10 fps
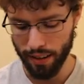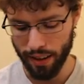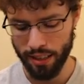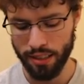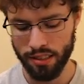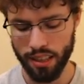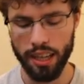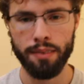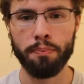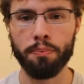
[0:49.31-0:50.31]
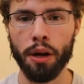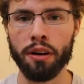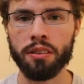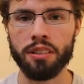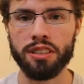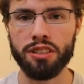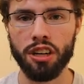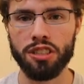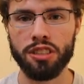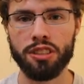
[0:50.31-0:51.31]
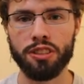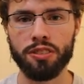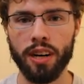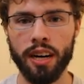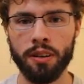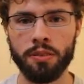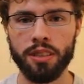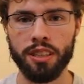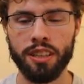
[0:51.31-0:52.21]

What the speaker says: and he's kind of barely touching the ground